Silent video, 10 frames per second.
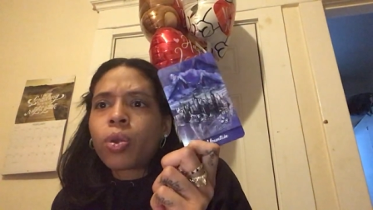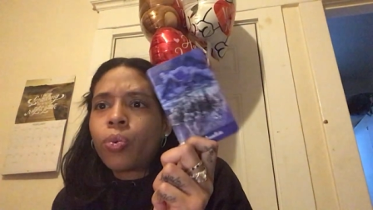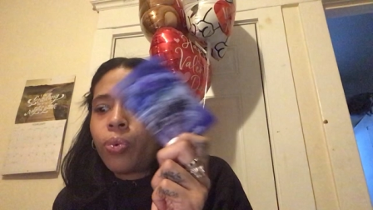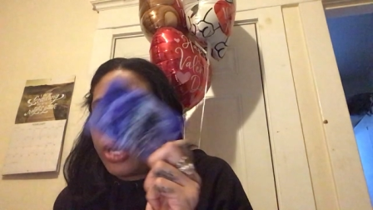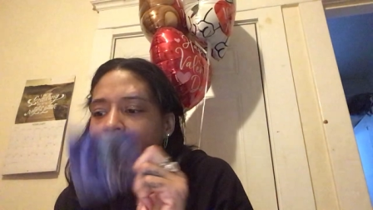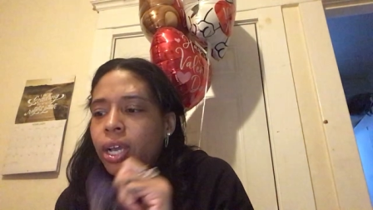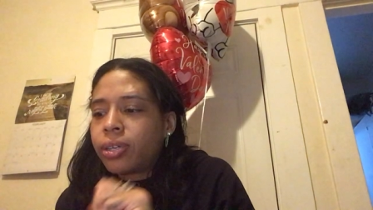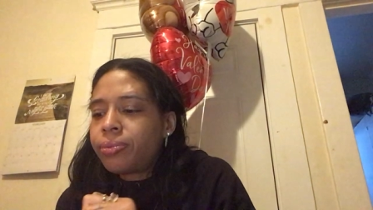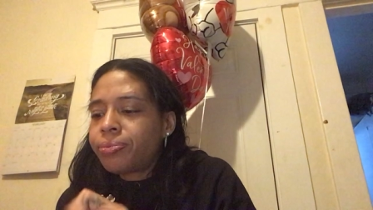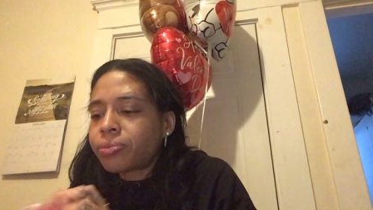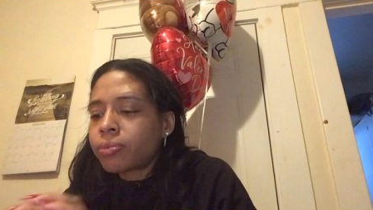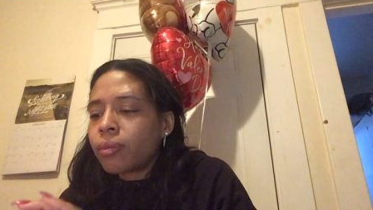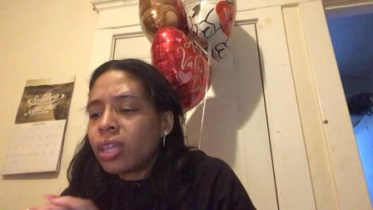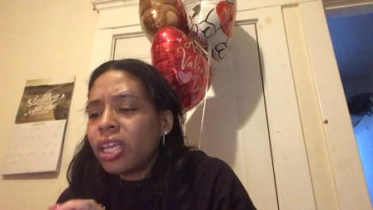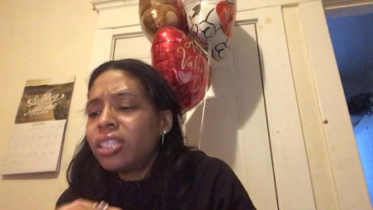We know.
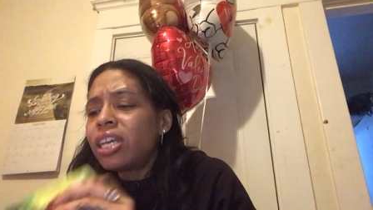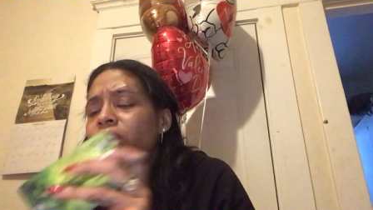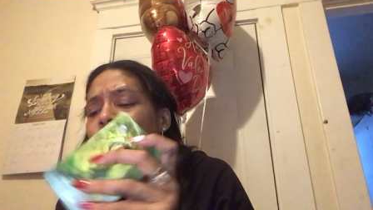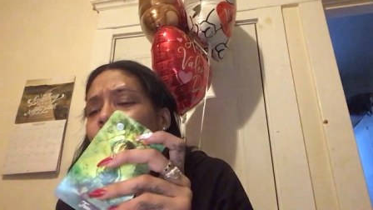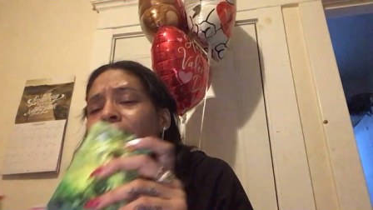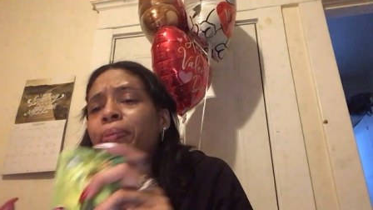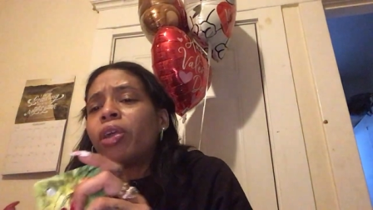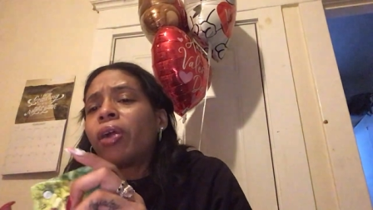He said, you keep me